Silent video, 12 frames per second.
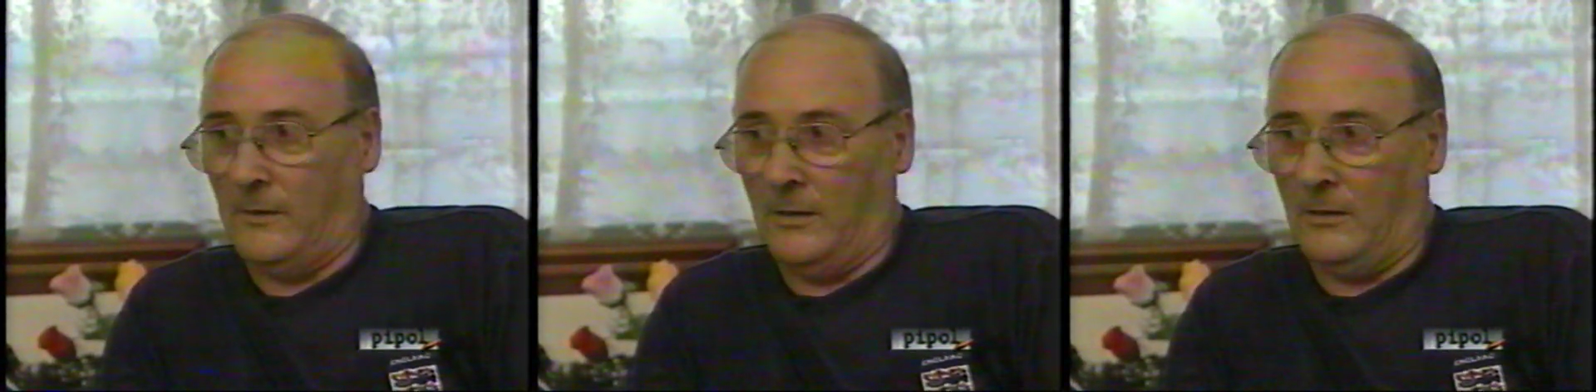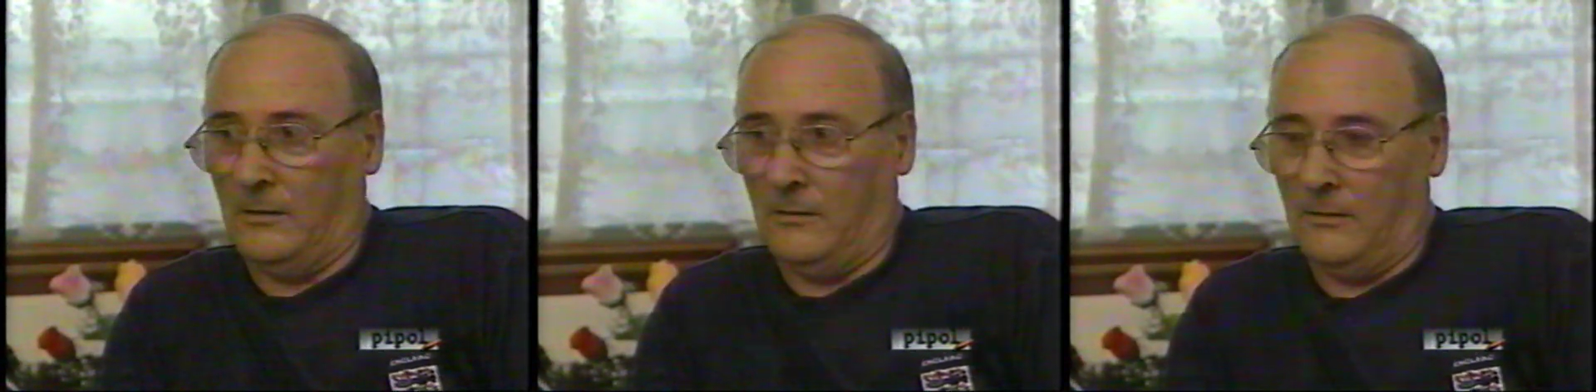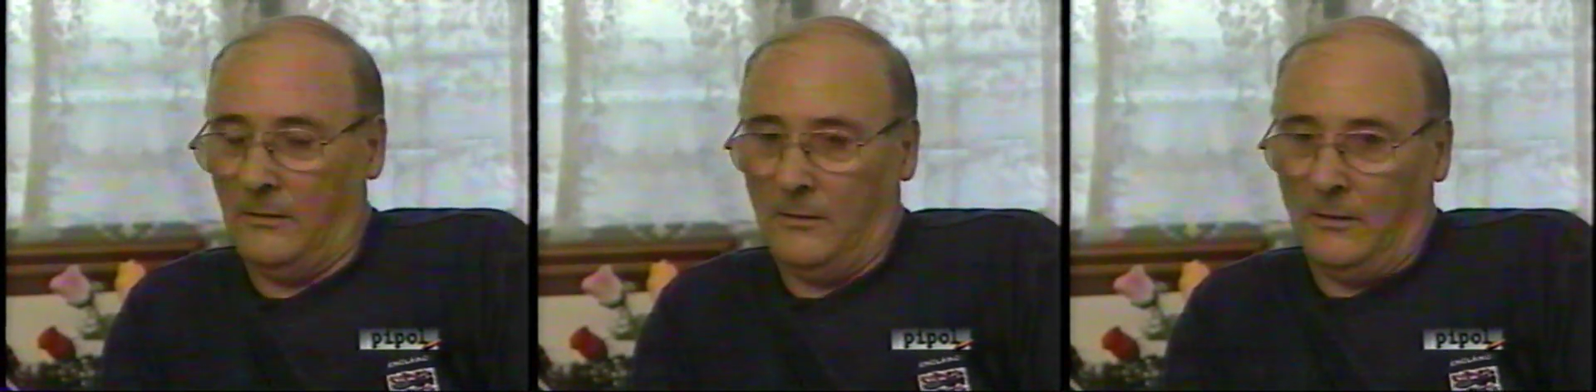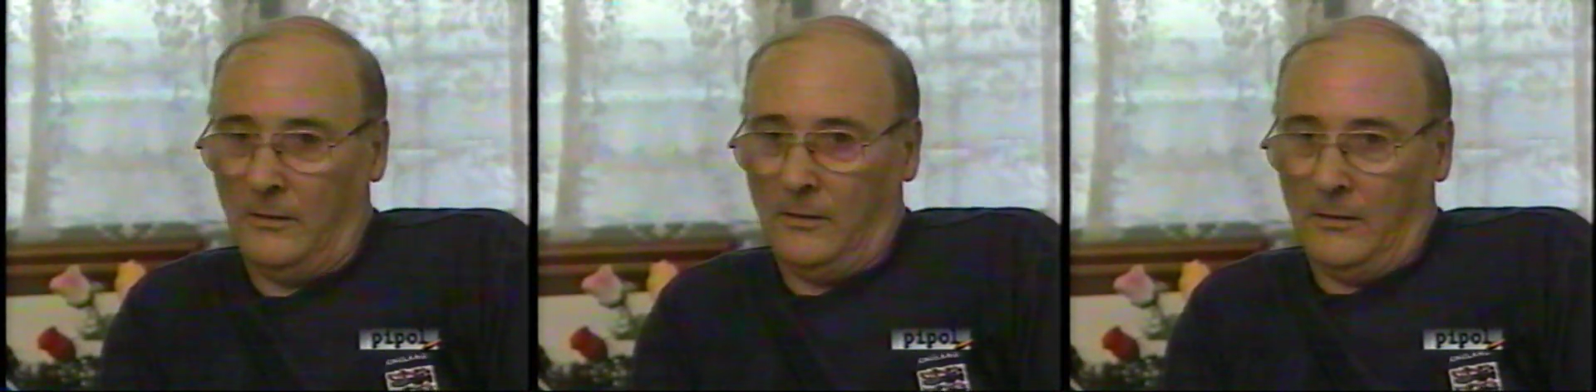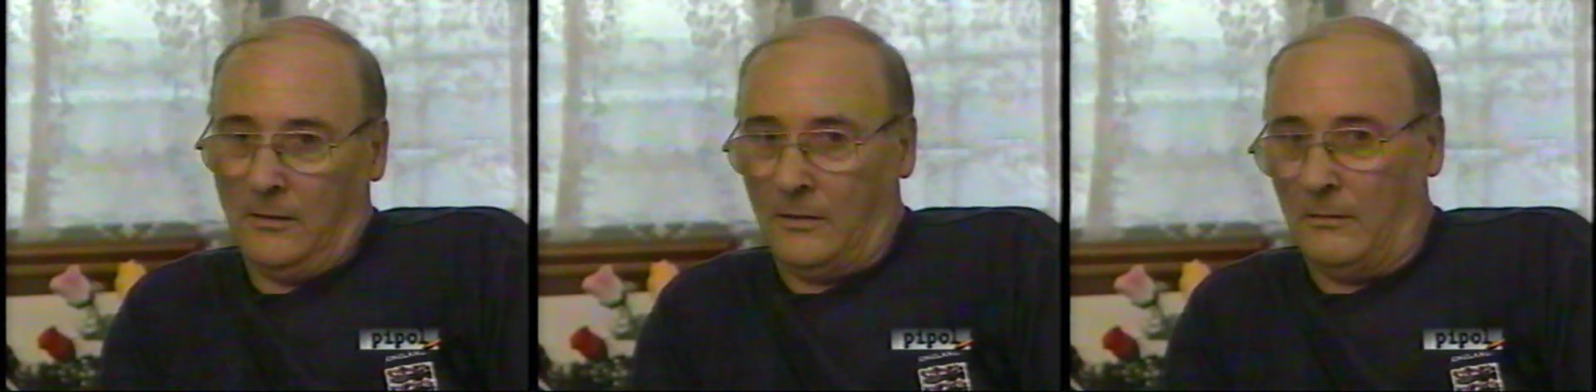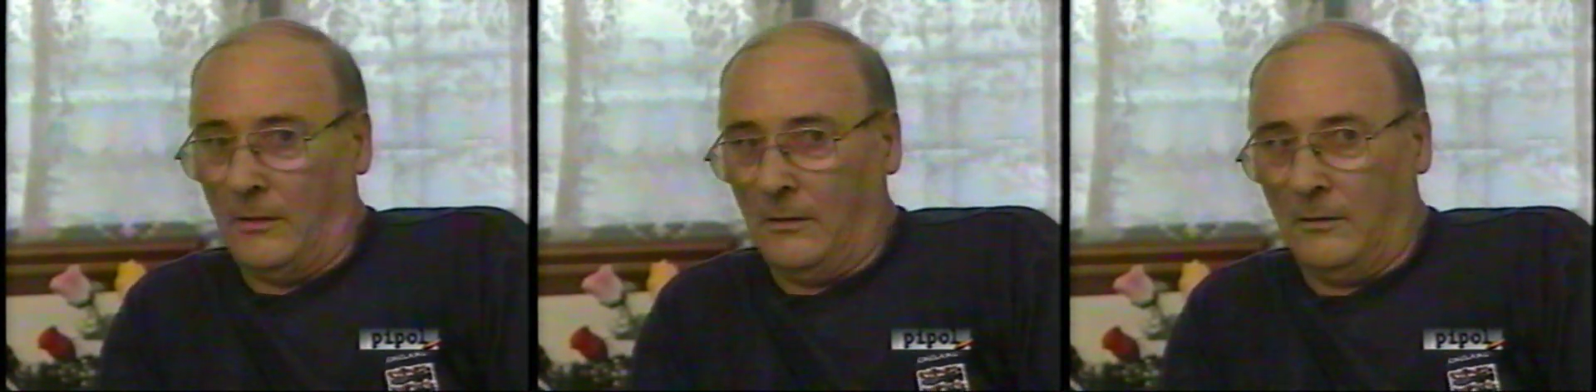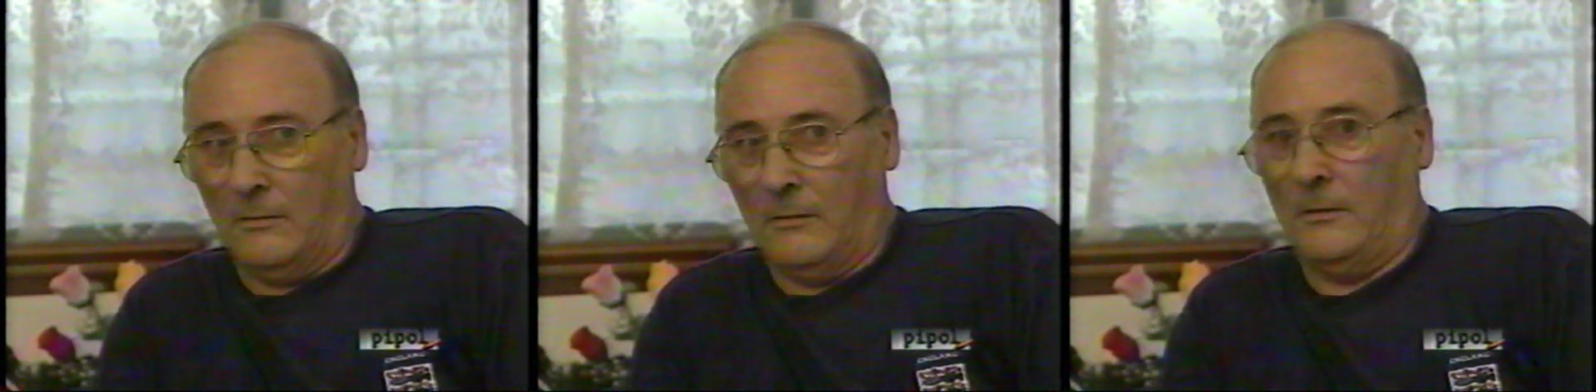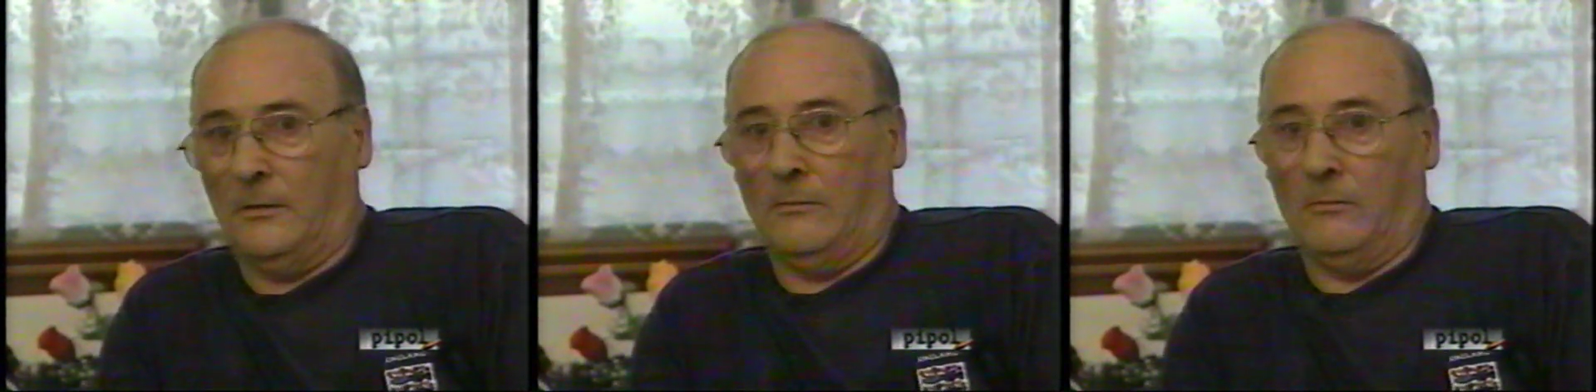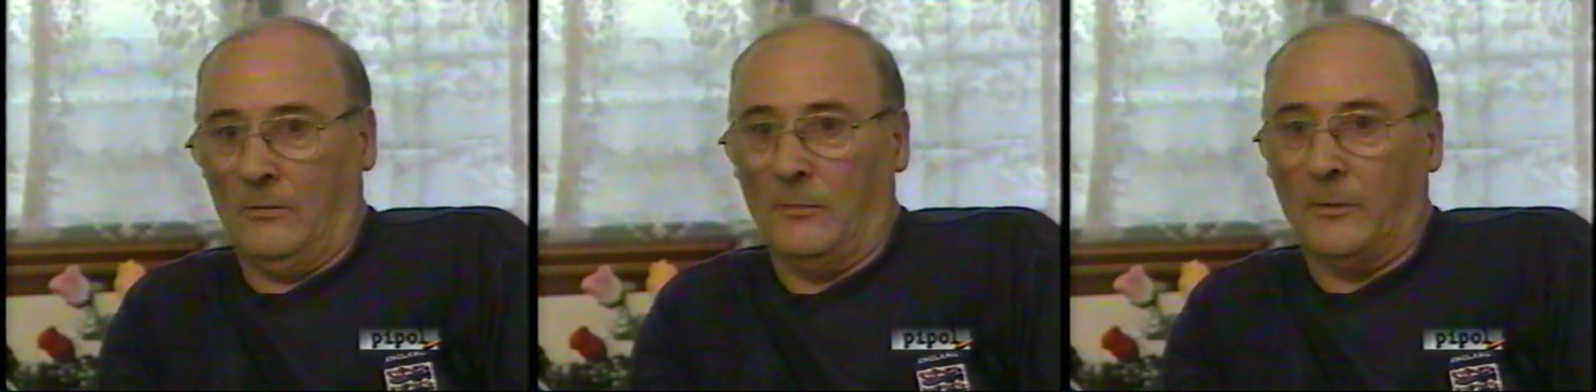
England. So I said, what am